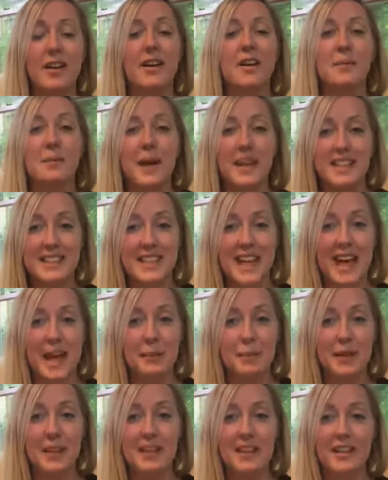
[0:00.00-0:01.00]
By
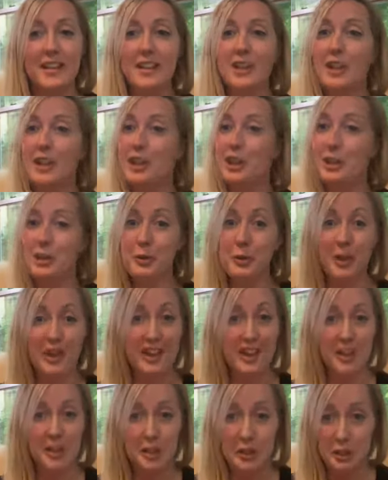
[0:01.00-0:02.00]
tapping, you can
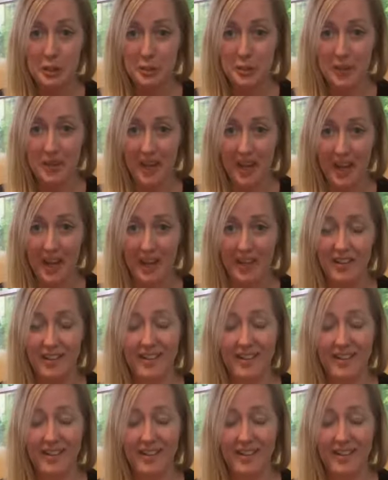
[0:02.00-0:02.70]
undo that.